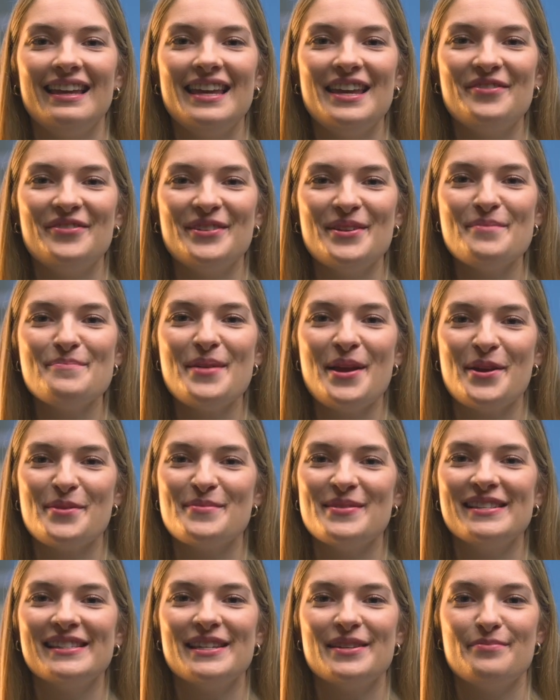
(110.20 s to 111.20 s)
Even
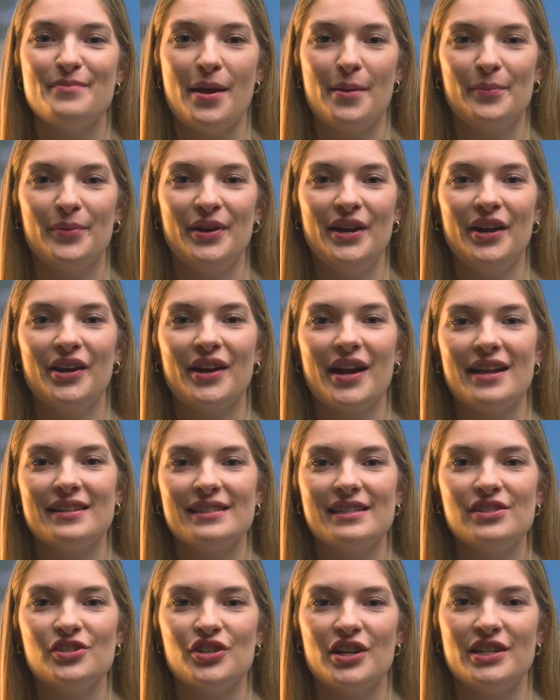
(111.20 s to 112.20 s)
impairments in memory or
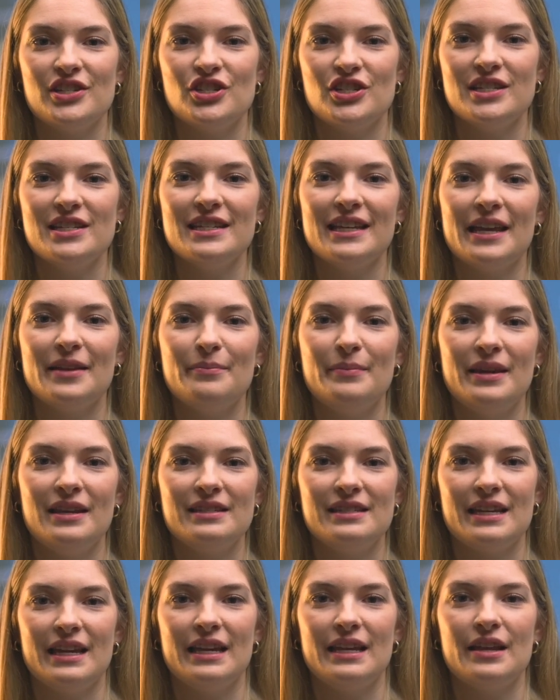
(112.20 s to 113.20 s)
concentration can be
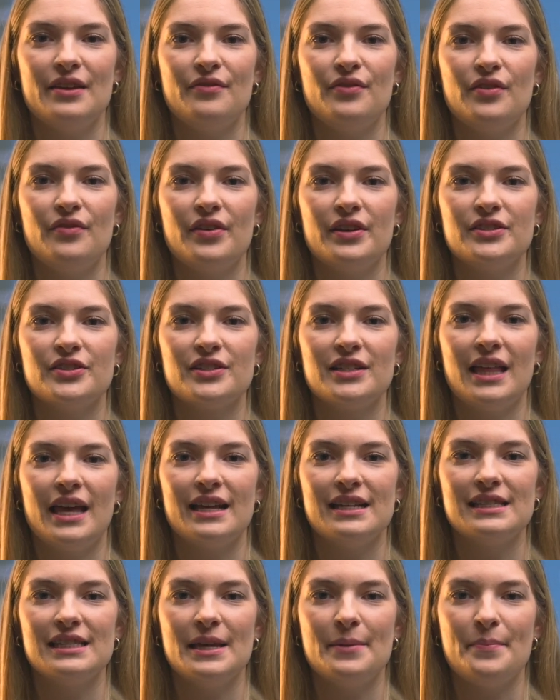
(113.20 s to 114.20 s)
indicative of underlying
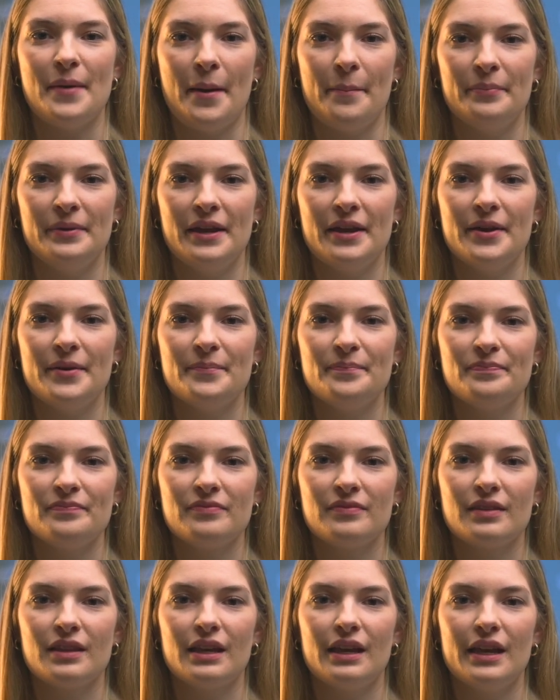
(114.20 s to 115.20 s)
sleep apnea.
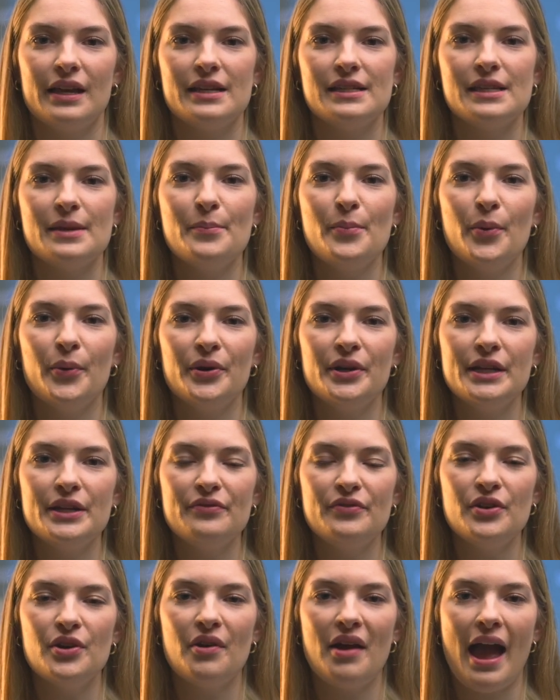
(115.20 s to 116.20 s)
It is important, if
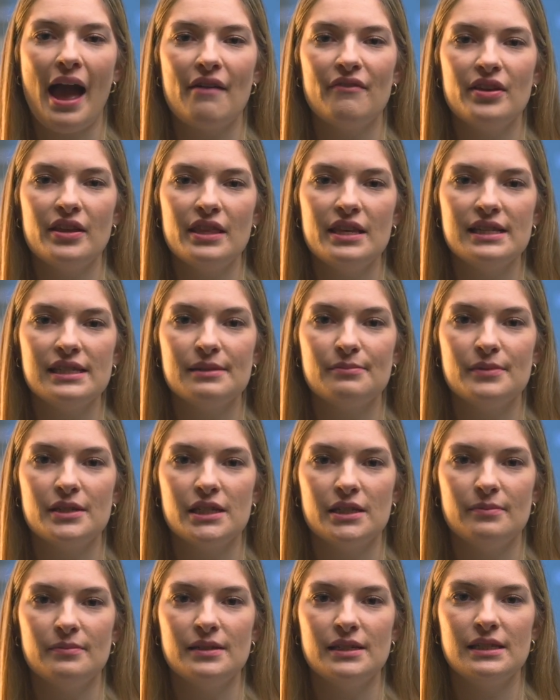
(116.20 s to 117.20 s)
you are having these
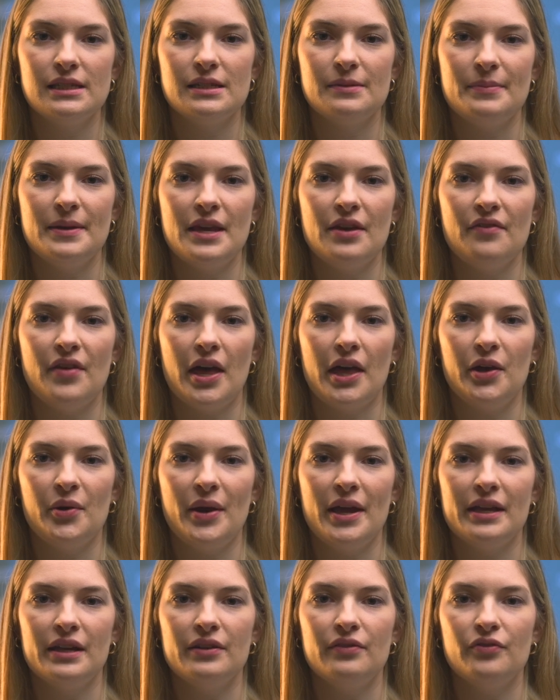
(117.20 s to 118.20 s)
symptoms, to be
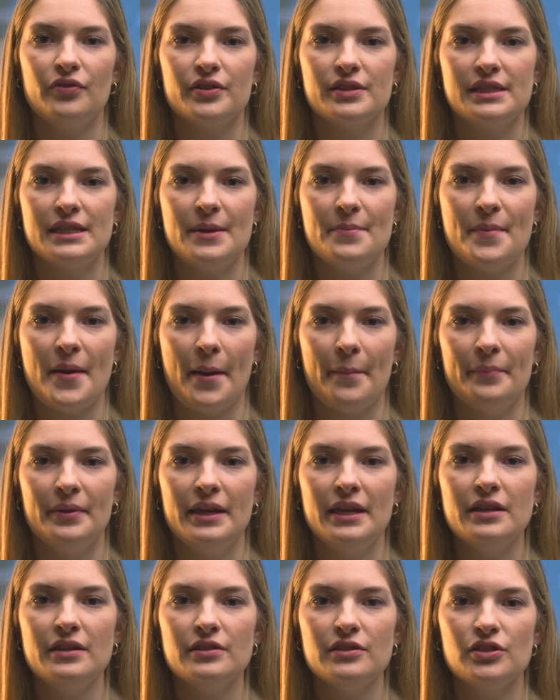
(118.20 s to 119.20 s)
evaluated for sleep
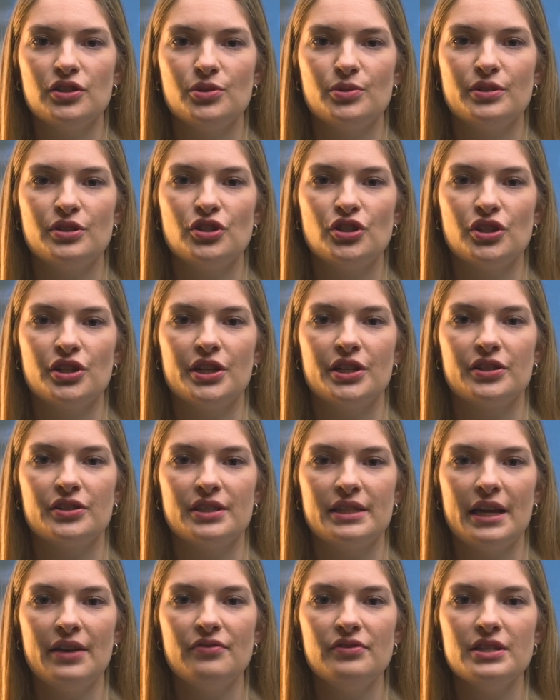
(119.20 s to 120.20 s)
apnea to ensure your
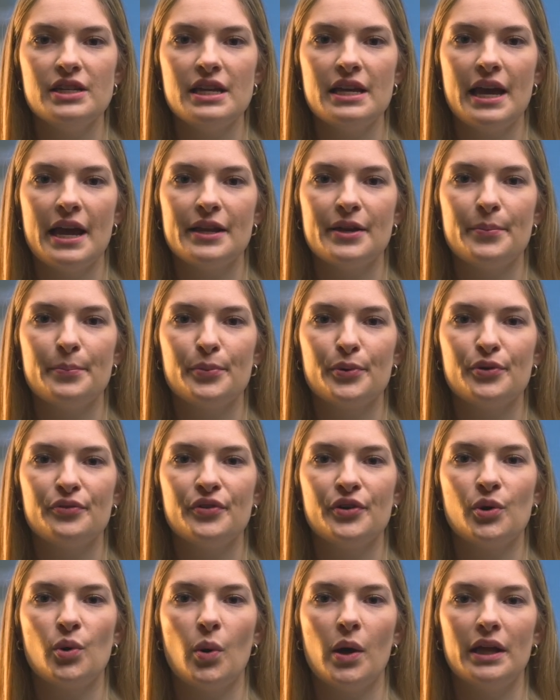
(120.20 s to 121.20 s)
safety and improve
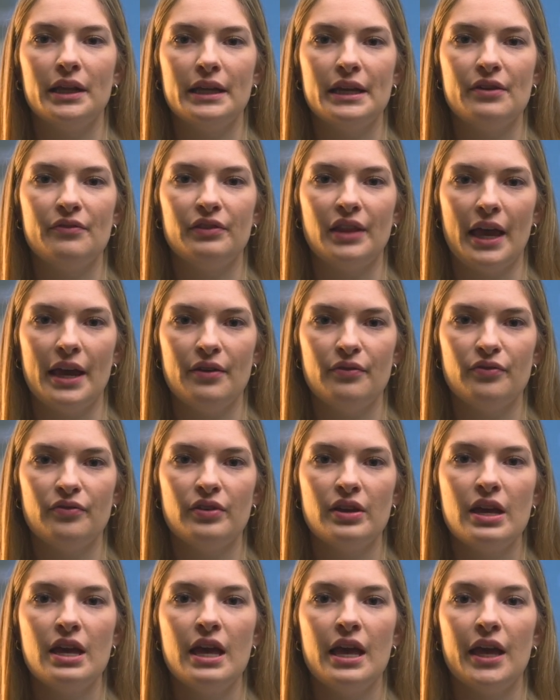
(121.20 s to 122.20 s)
your quality of life,
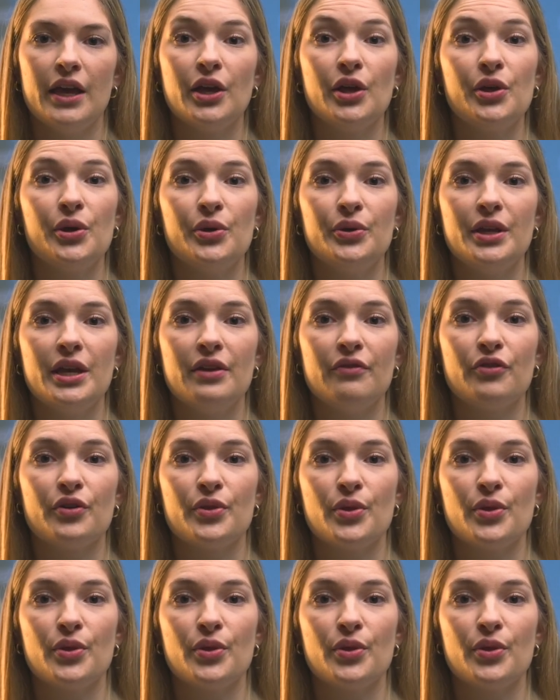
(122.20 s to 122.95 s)
including for